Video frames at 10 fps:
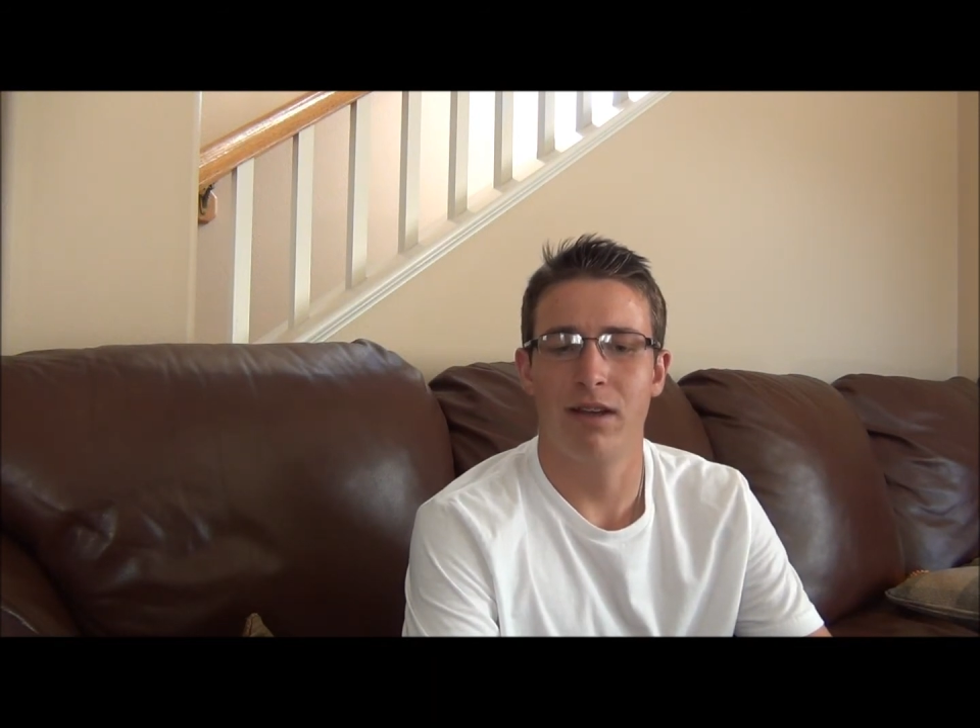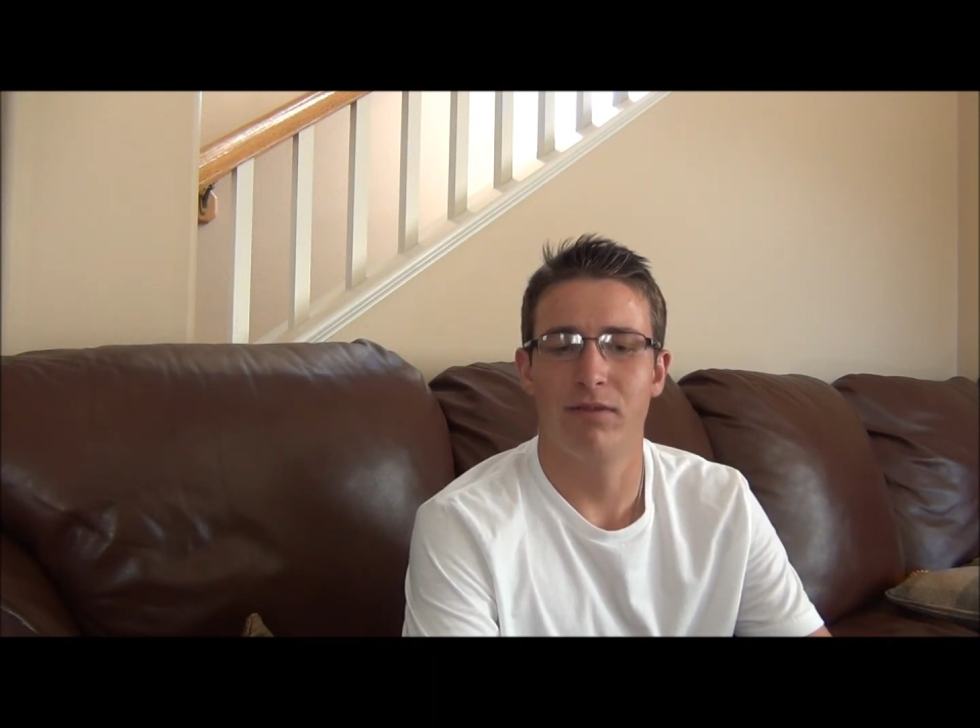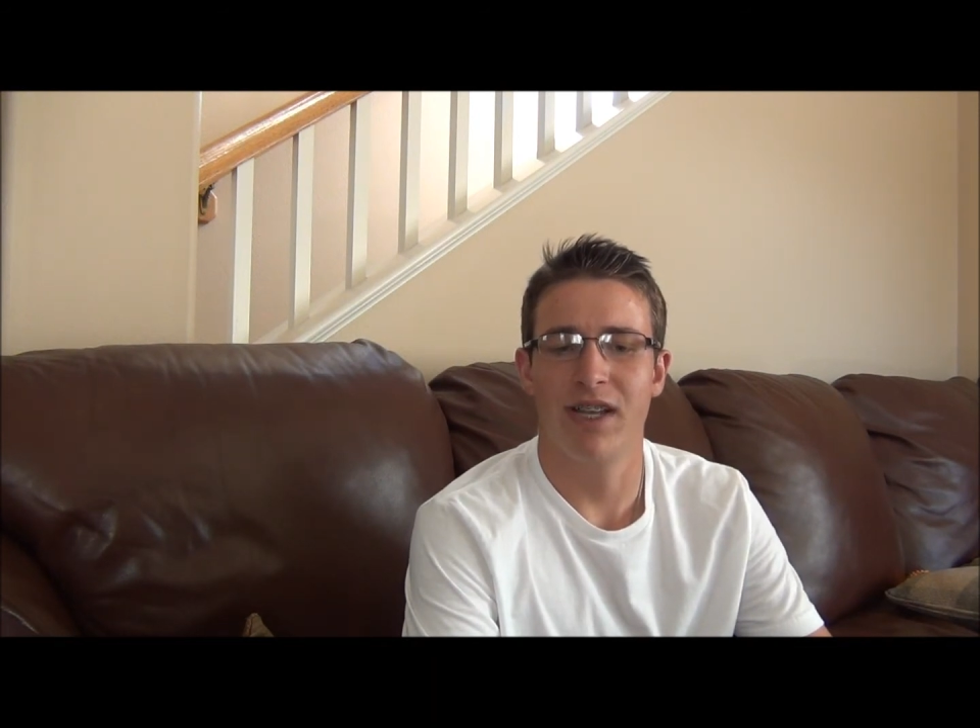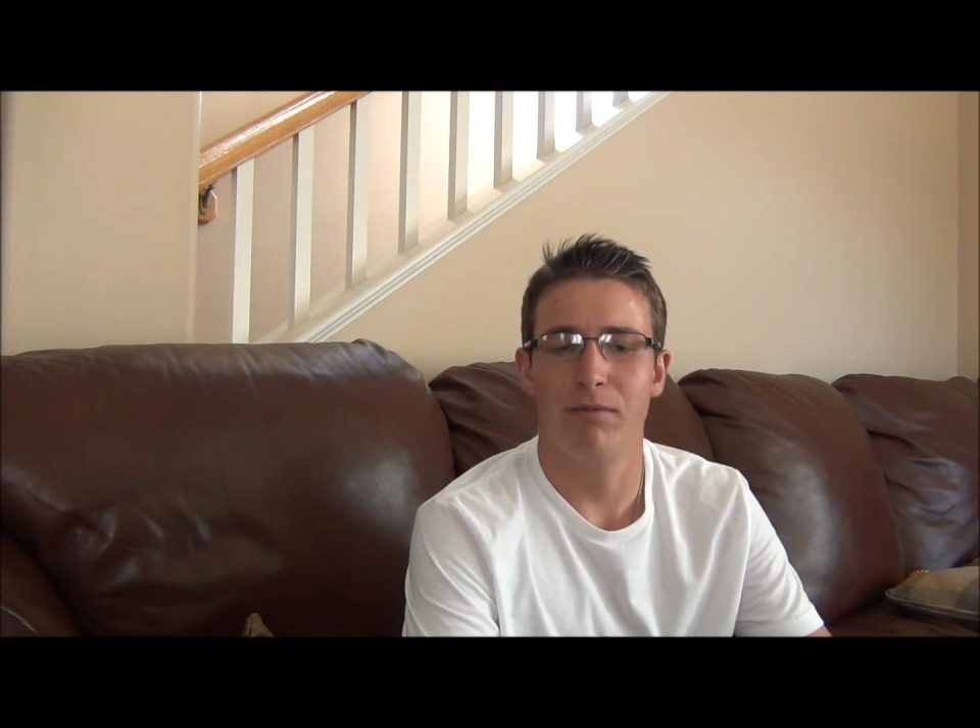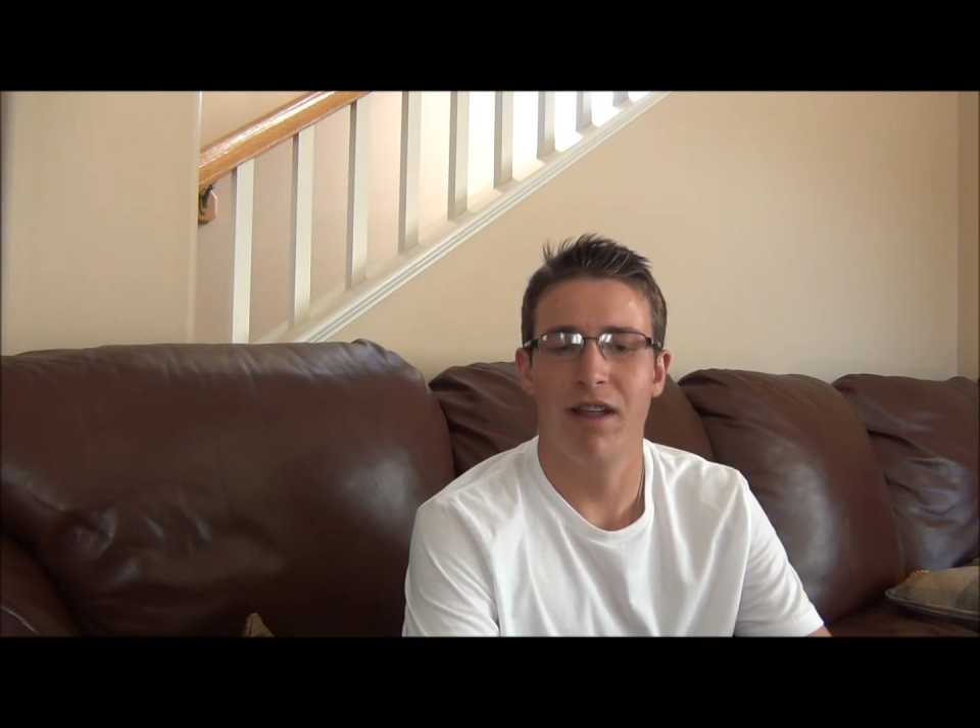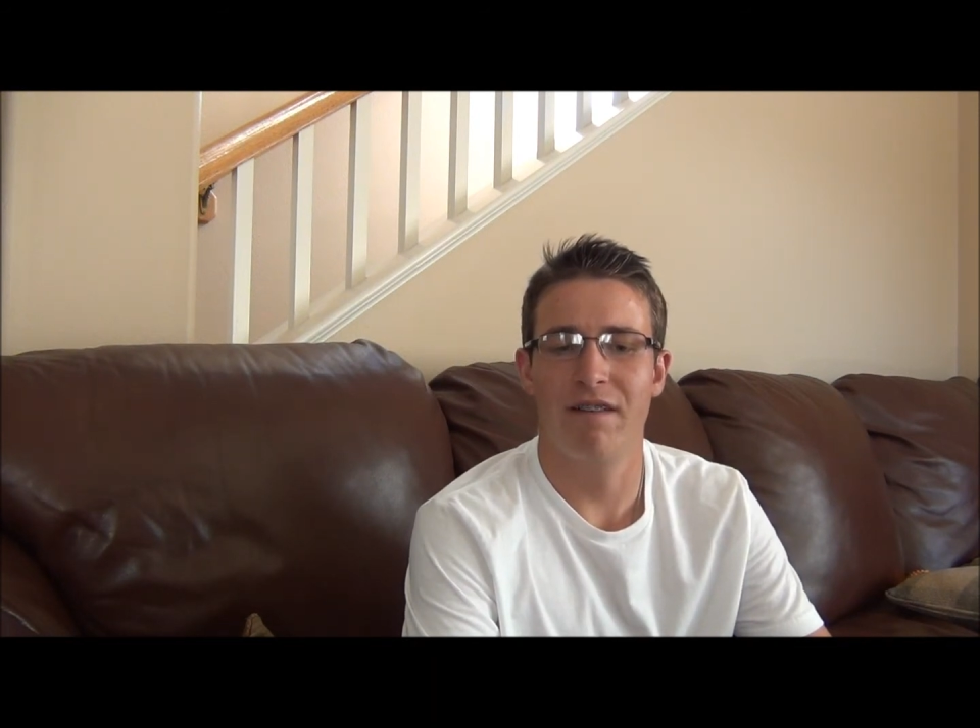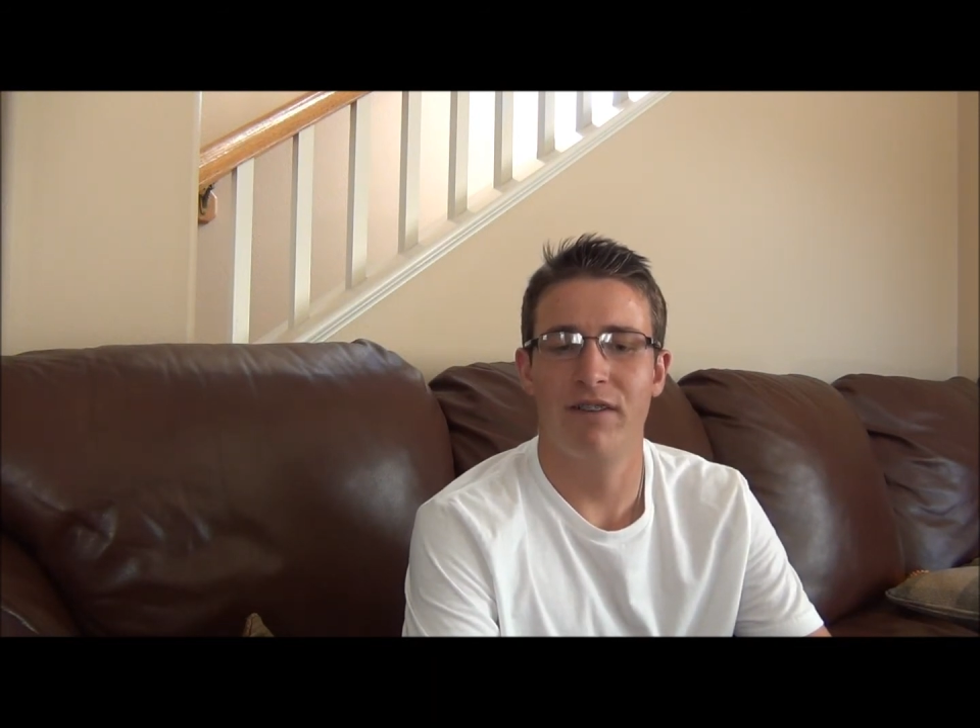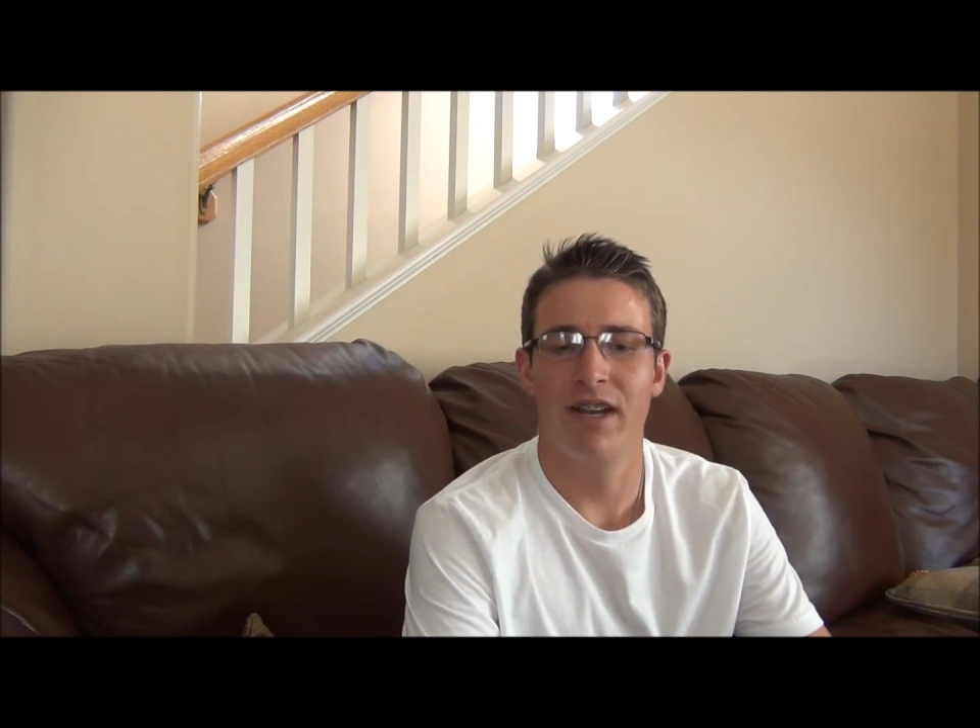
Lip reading: was able to have an